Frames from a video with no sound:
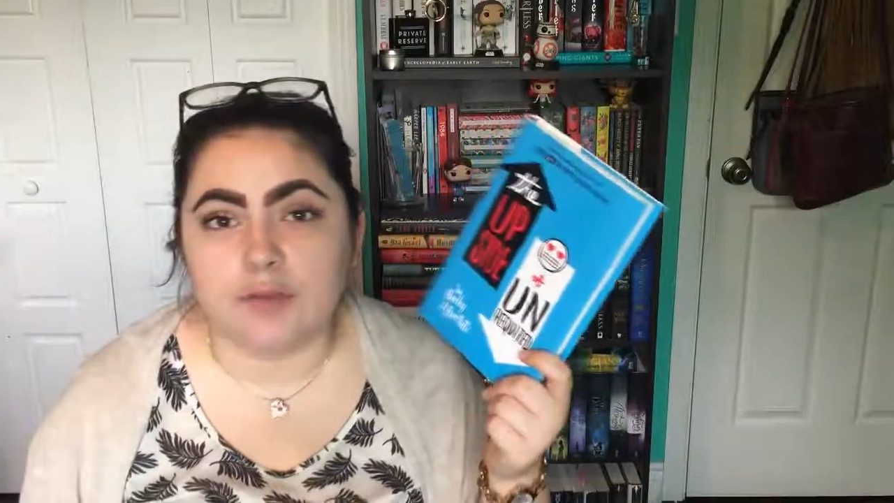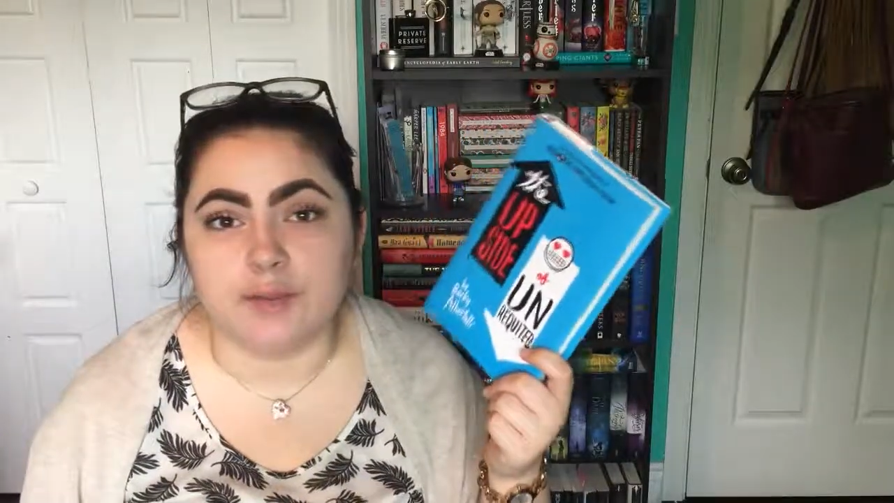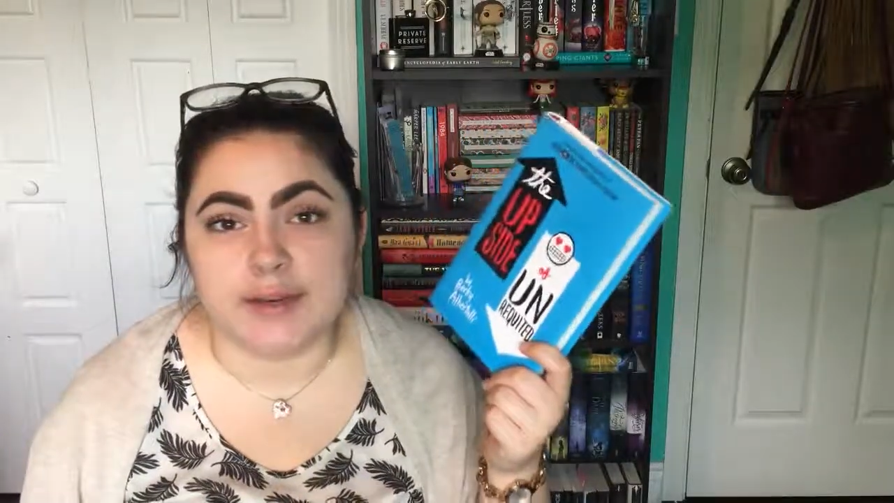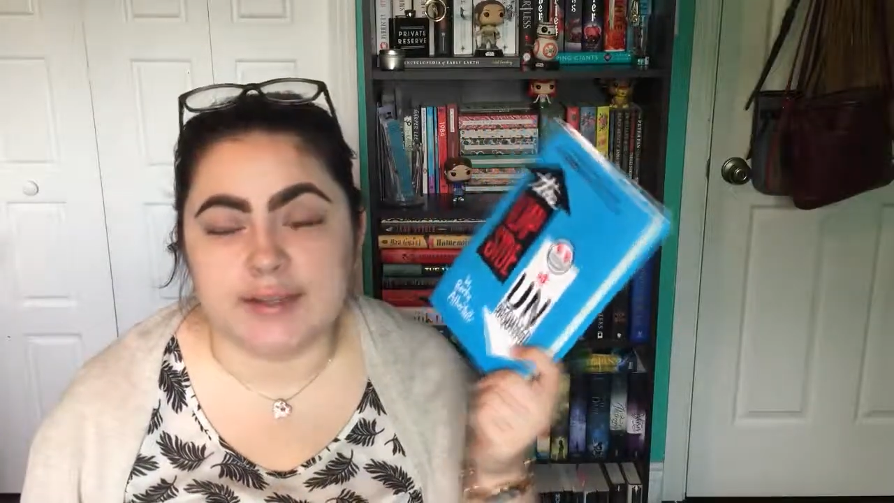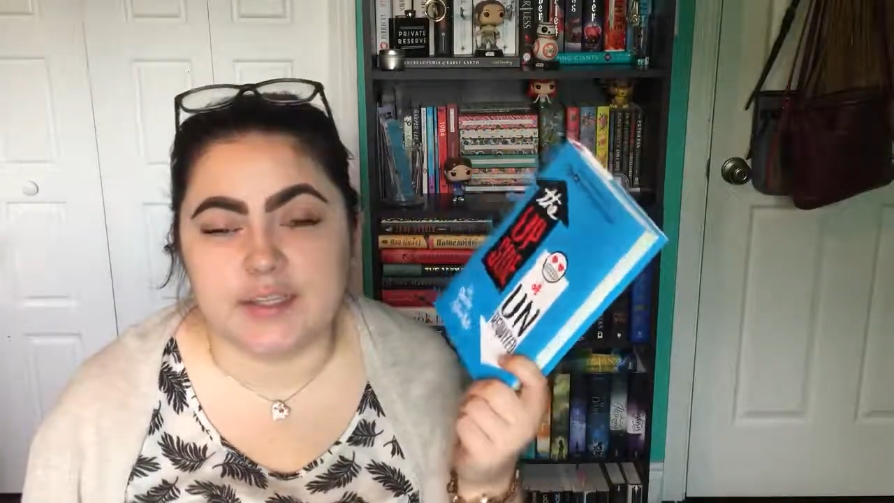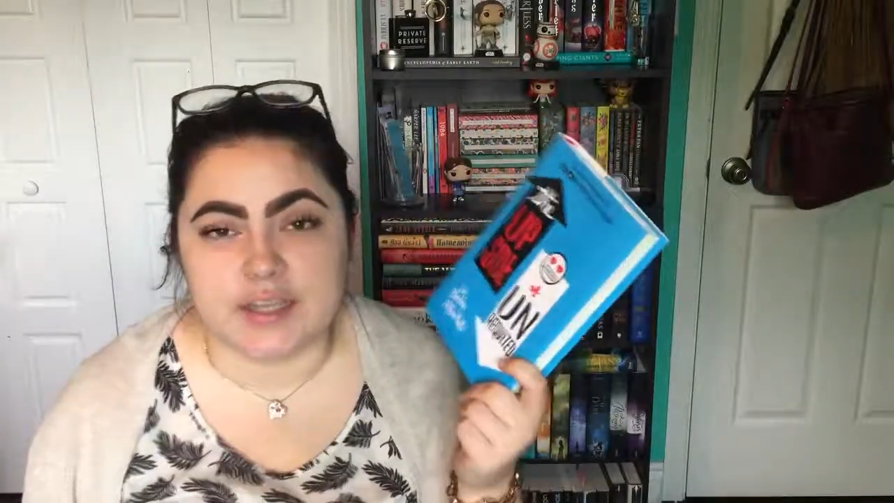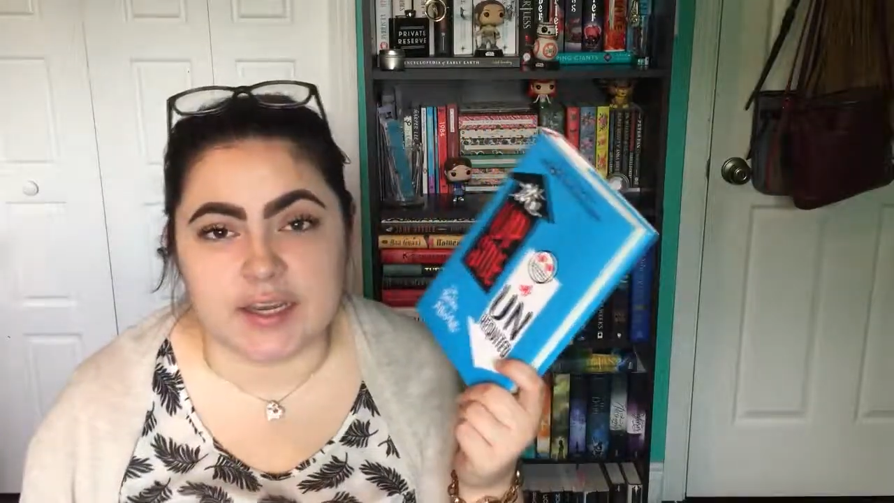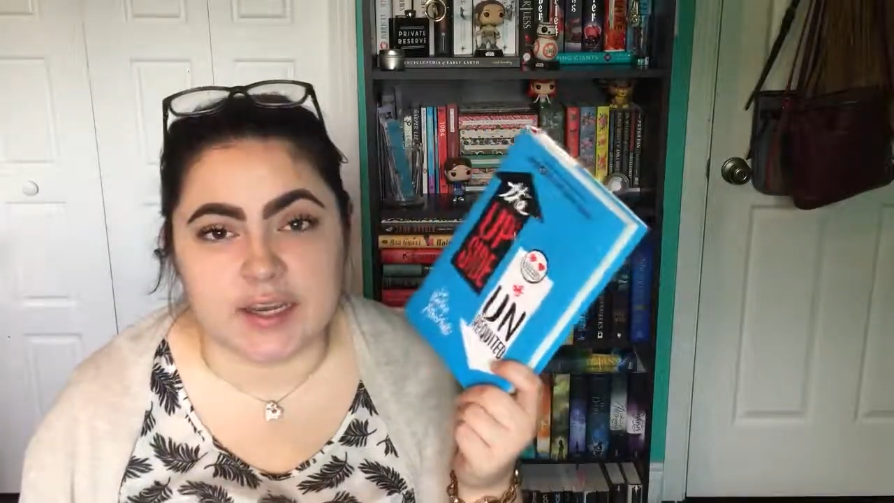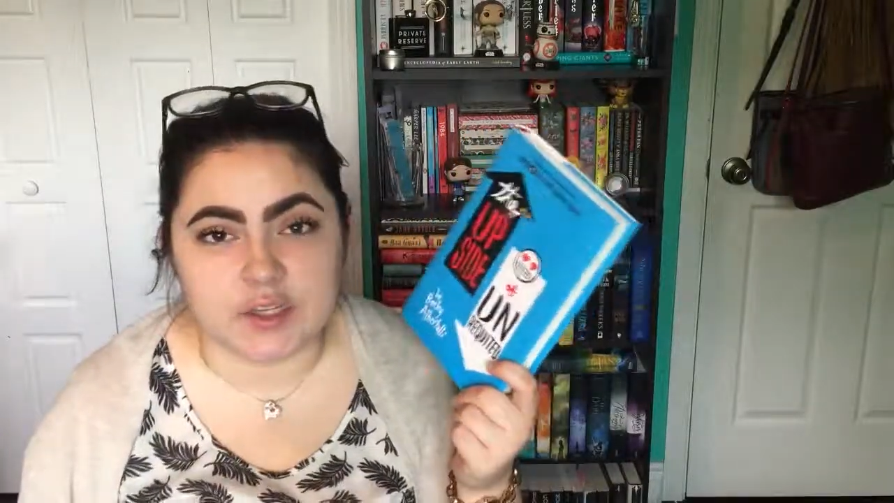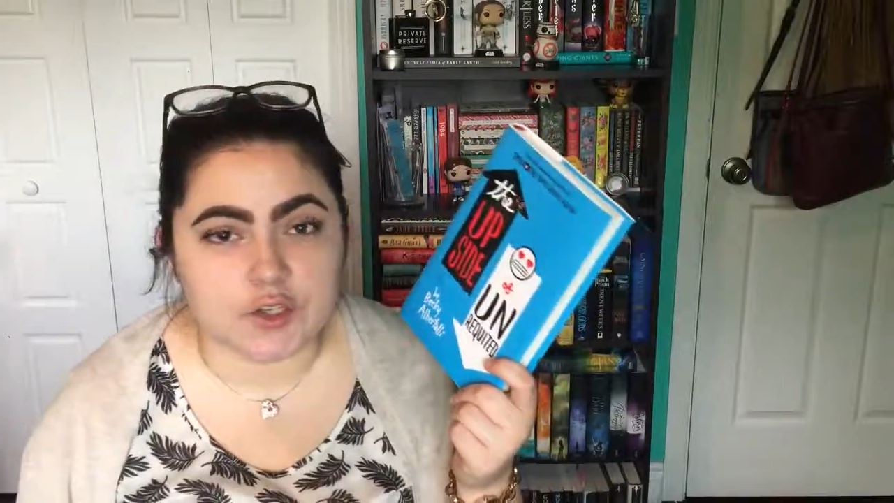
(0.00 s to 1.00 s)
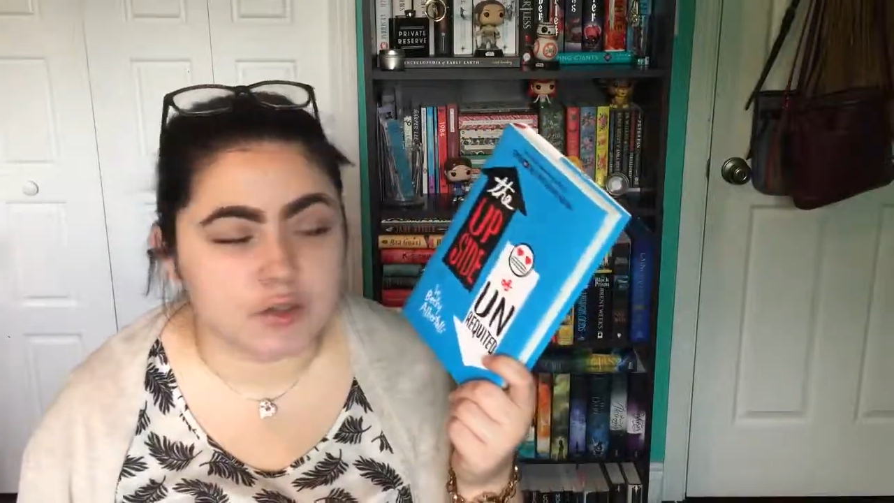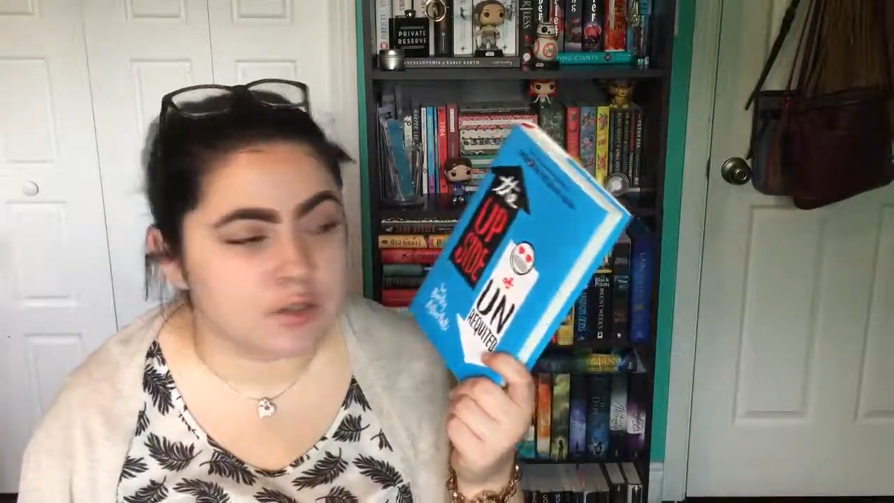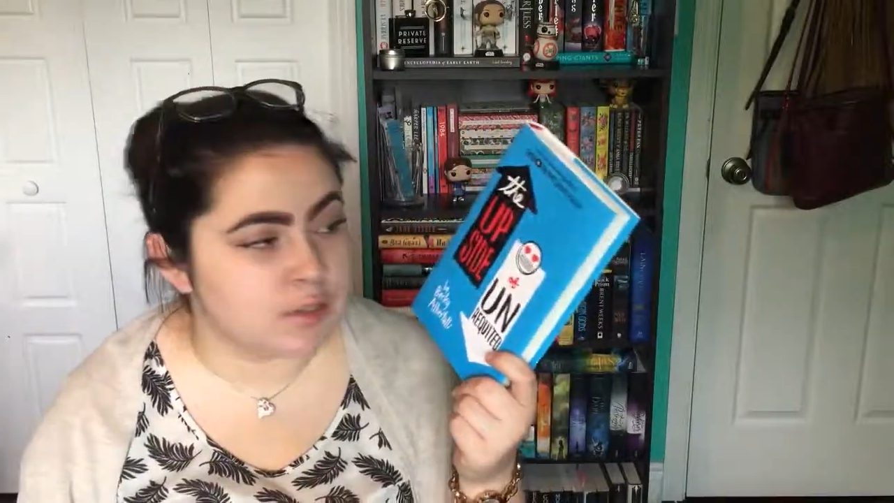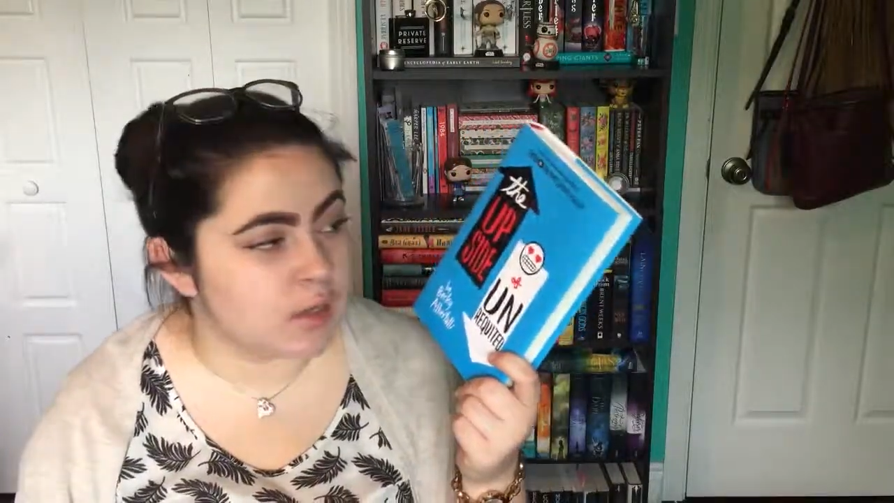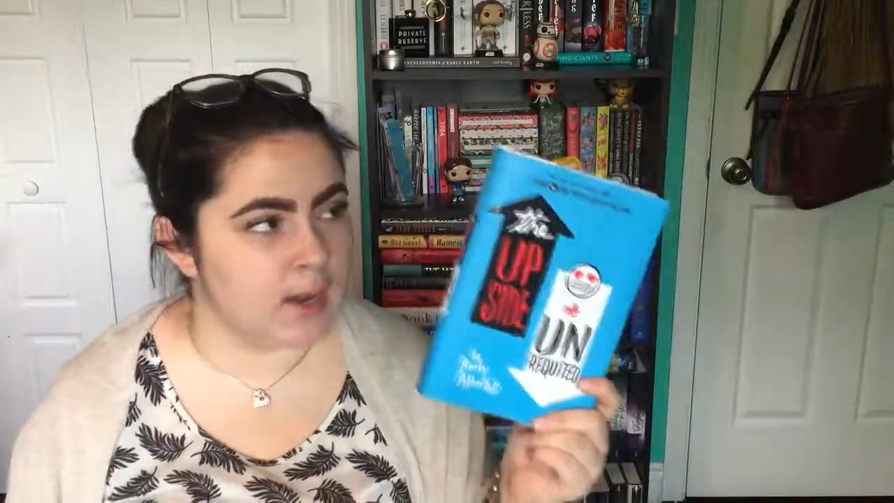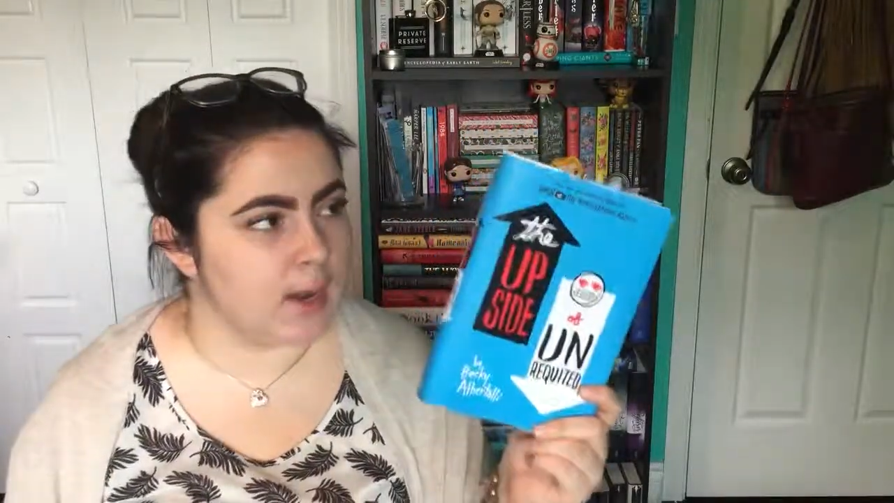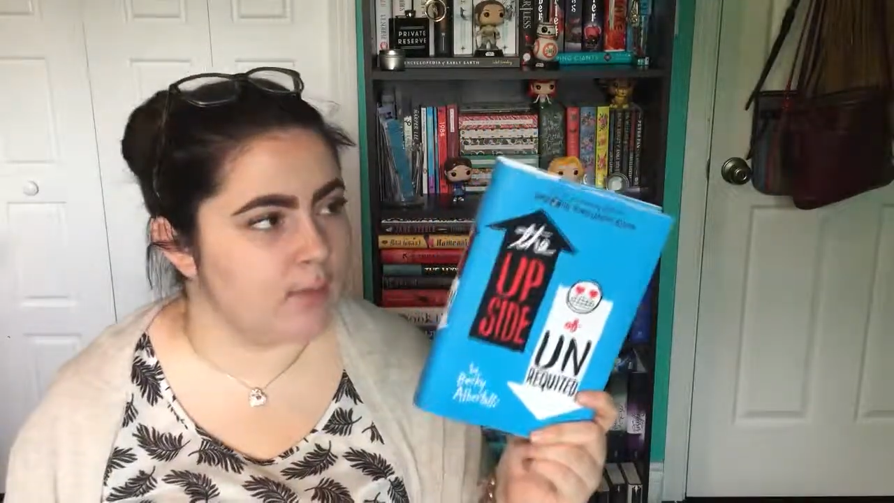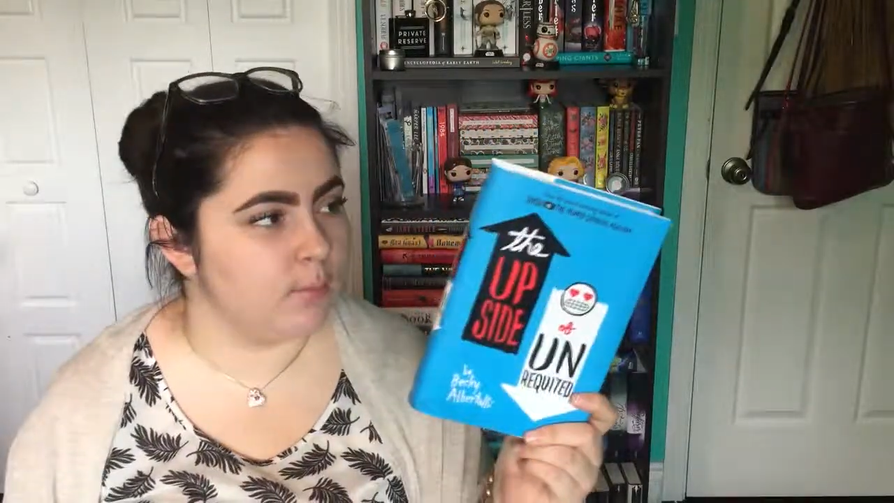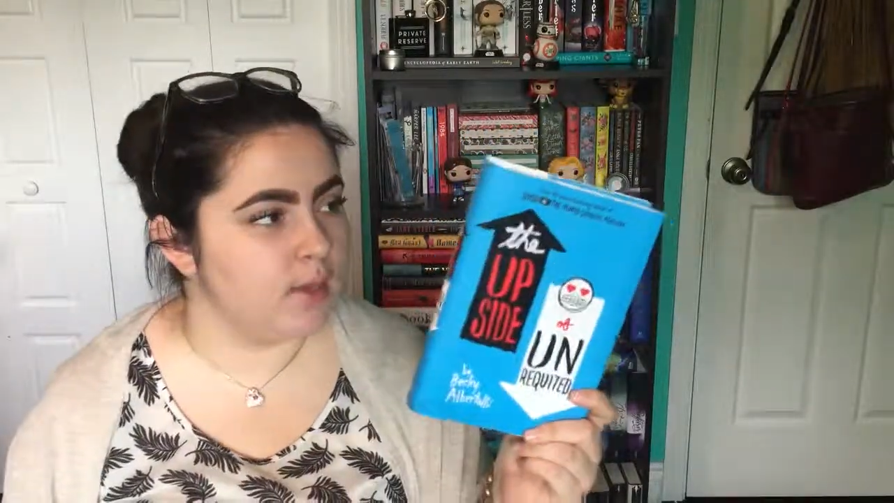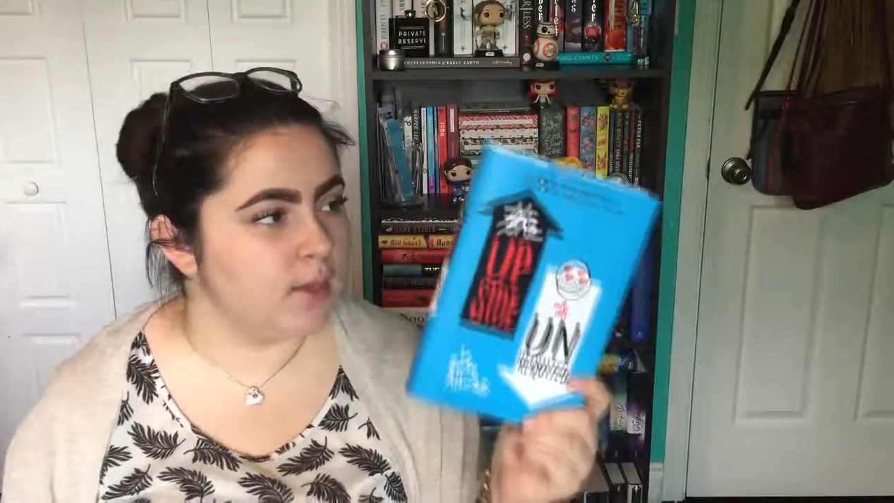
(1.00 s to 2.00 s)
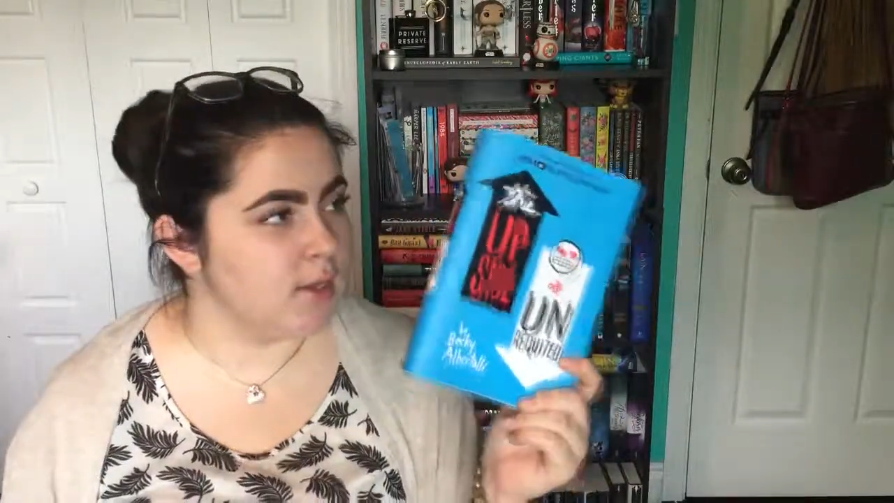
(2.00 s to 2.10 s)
writing teenagers and I'm